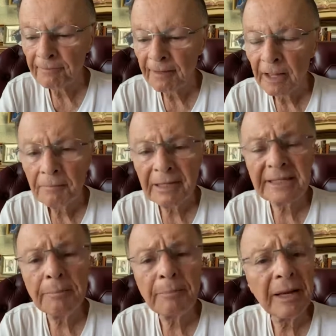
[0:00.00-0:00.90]

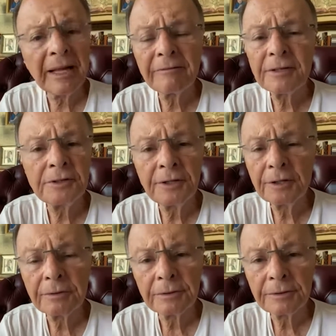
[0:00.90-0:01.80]
David's
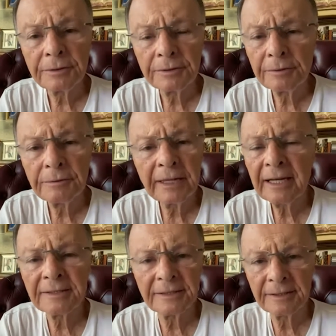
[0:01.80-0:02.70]
harp.
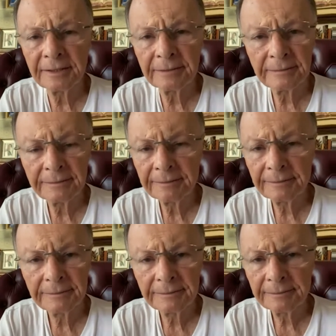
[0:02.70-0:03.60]
But
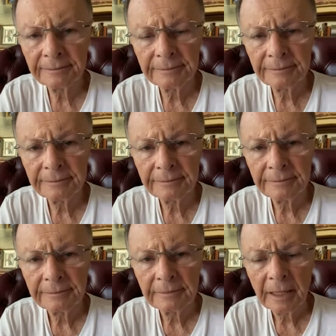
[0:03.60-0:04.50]
God's word,
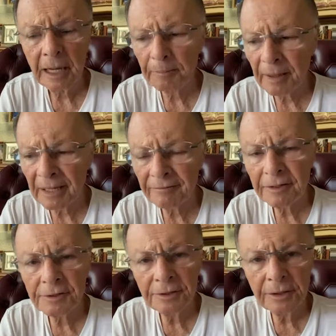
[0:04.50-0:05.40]
on the other hand, is
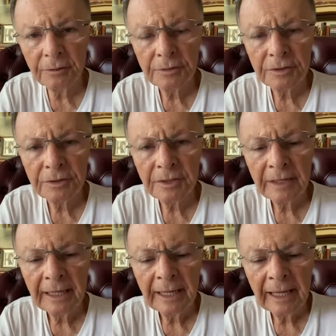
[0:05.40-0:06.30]
not like
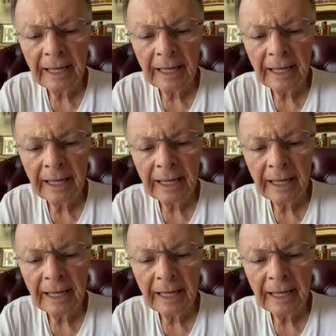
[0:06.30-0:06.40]
this.